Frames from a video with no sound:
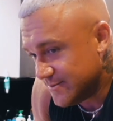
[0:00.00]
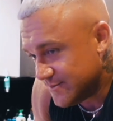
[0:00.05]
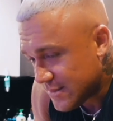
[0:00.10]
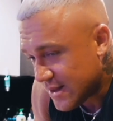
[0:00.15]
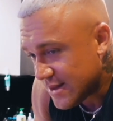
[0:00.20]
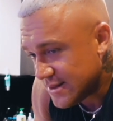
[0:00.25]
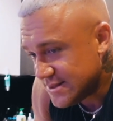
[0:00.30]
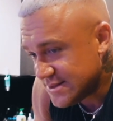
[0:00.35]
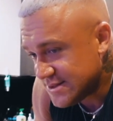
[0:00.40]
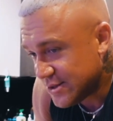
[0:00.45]

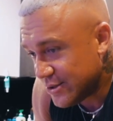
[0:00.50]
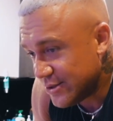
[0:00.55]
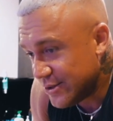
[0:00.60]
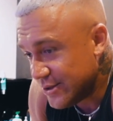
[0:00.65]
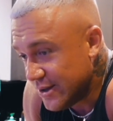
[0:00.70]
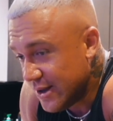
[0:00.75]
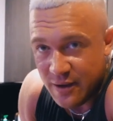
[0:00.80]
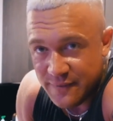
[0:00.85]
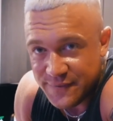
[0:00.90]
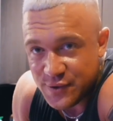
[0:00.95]

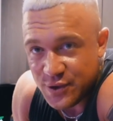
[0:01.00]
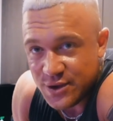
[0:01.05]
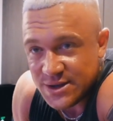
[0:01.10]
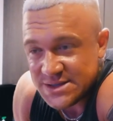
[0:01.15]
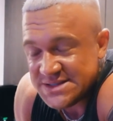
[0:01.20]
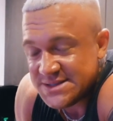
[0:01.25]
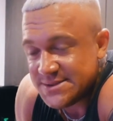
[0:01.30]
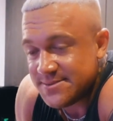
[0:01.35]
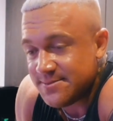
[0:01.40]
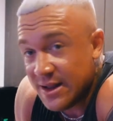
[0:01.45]
So of
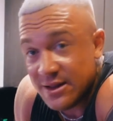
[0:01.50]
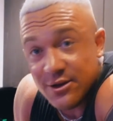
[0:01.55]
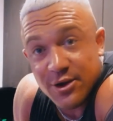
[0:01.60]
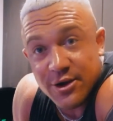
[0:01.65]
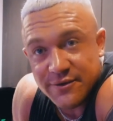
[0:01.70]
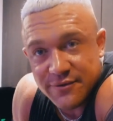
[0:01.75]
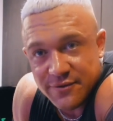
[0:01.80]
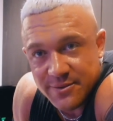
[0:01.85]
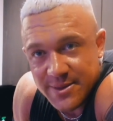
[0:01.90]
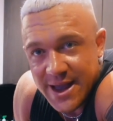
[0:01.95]
course I
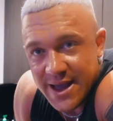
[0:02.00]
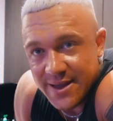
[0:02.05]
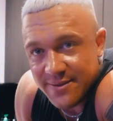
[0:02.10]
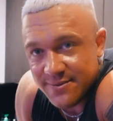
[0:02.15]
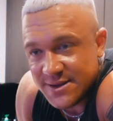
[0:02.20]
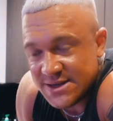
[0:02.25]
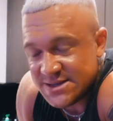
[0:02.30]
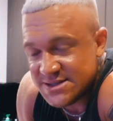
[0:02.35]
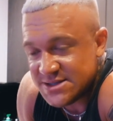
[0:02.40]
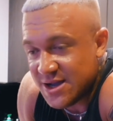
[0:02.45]
learned from
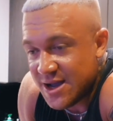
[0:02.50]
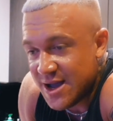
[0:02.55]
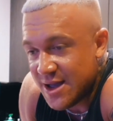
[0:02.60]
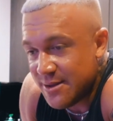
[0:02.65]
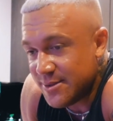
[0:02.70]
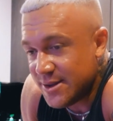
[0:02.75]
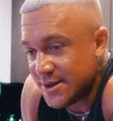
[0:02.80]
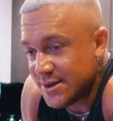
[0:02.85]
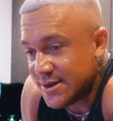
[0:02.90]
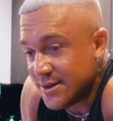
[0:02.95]
that this
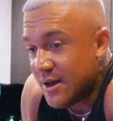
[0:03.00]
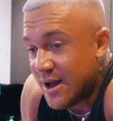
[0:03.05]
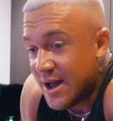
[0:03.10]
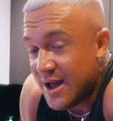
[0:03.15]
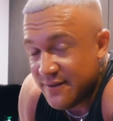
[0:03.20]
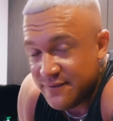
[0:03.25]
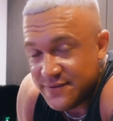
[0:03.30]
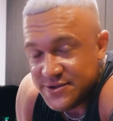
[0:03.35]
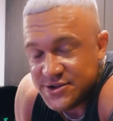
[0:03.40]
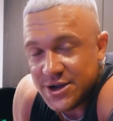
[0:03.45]
time and
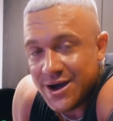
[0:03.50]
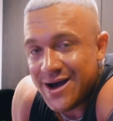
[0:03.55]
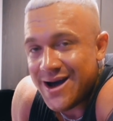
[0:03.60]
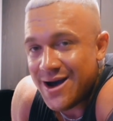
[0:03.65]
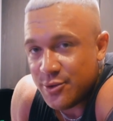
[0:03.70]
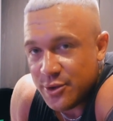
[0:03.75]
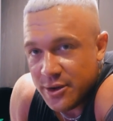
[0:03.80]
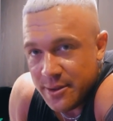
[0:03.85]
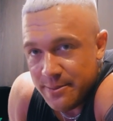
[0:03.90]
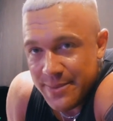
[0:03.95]
I've
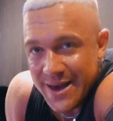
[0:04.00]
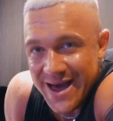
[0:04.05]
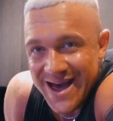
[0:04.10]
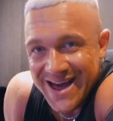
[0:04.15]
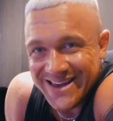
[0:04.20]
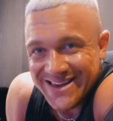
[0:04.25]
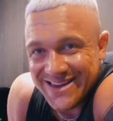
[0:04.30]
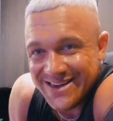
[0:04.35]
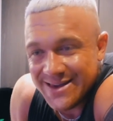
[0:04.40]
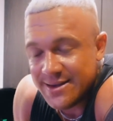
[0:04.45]
dialed it
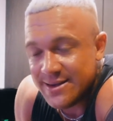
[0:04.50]
back